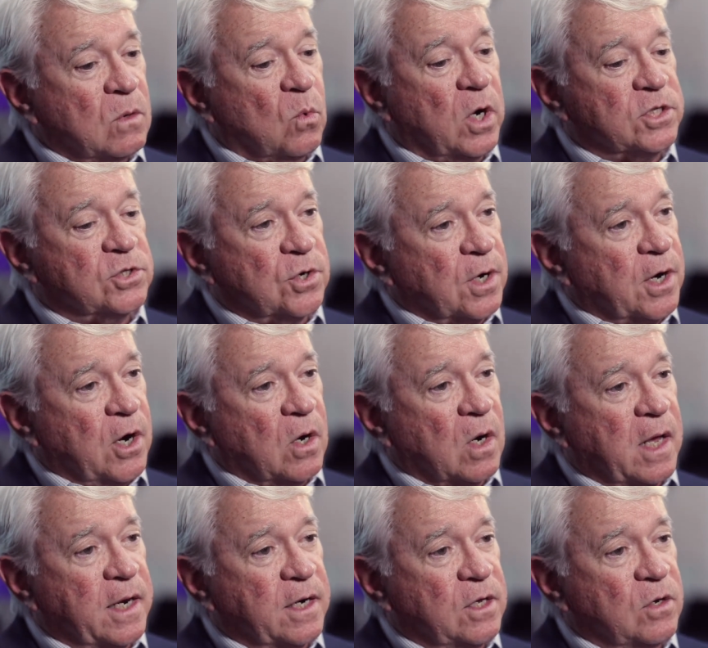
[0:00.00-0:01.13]
Western
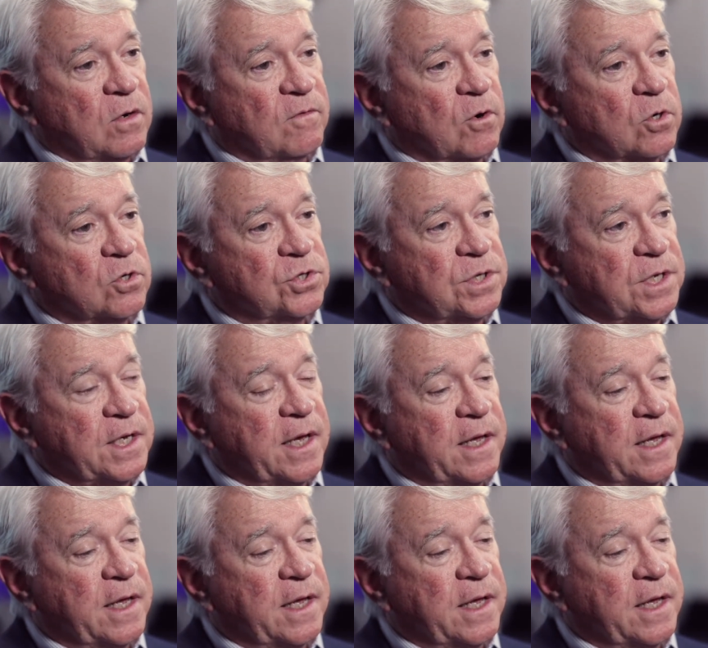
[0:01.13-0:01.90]
Carolina University.